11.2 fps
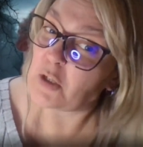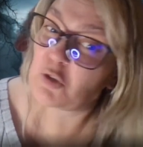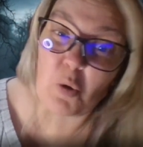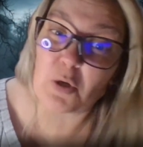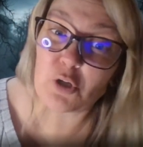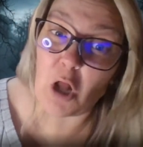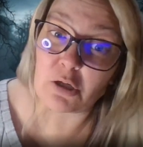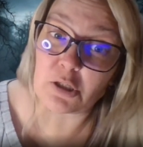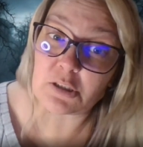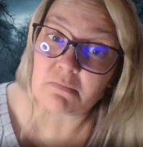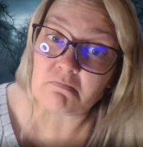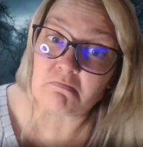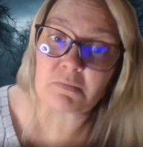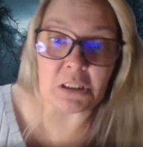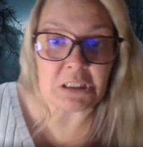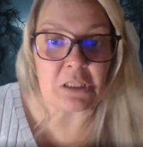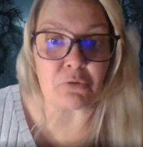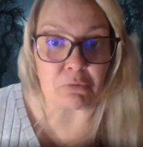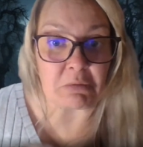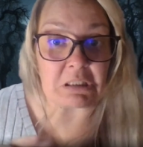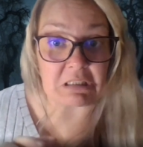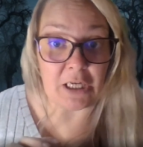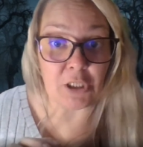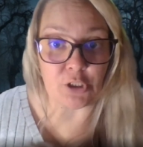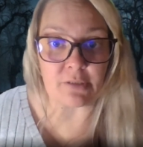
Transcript: $200 to sit through this lecture.